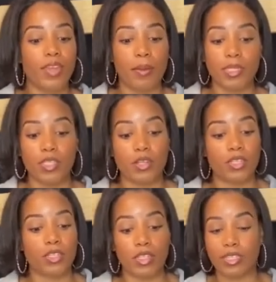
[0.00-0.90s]
just gonna
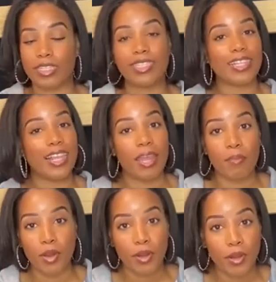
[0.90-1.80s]

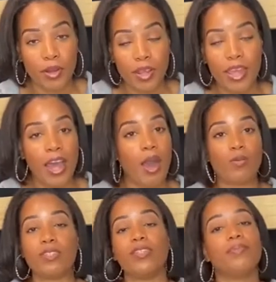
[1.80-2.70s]
disclaimer, I
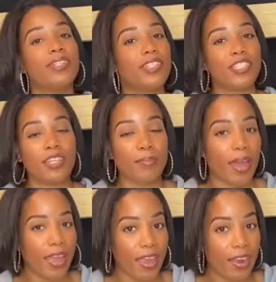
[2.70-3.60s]
was deep conditioning my
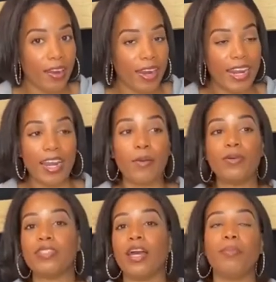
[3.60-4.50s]
hair and I
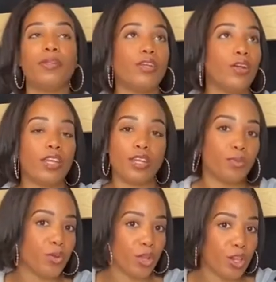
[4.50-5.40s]
was not putting on any
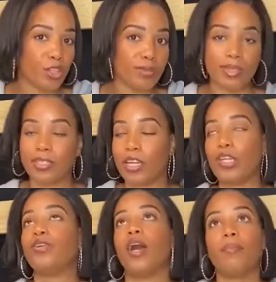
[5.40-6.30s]
real clothes because I
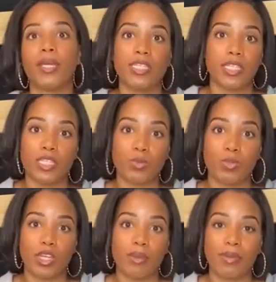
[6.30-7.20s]
knew how messy this was
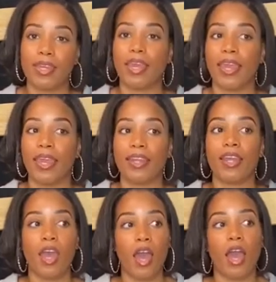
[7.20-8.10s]
gonna be, and
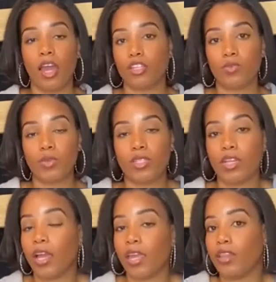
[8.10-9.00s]
I just was
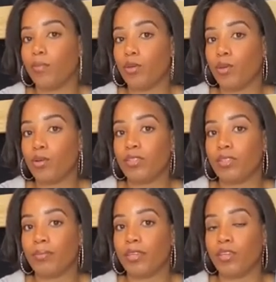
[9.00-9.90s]
not in the mood to
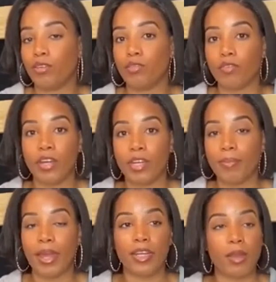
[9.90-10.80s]
be cute for
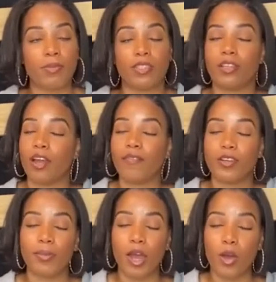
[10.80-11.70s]
anybody. I was in the comfort
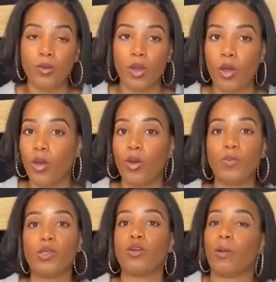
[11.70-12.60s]
of my own
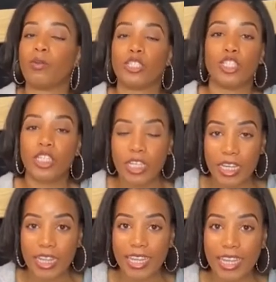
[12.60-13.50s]
home, you know, I was
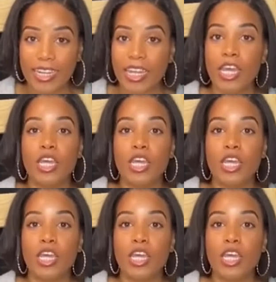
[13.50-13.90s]
chilling.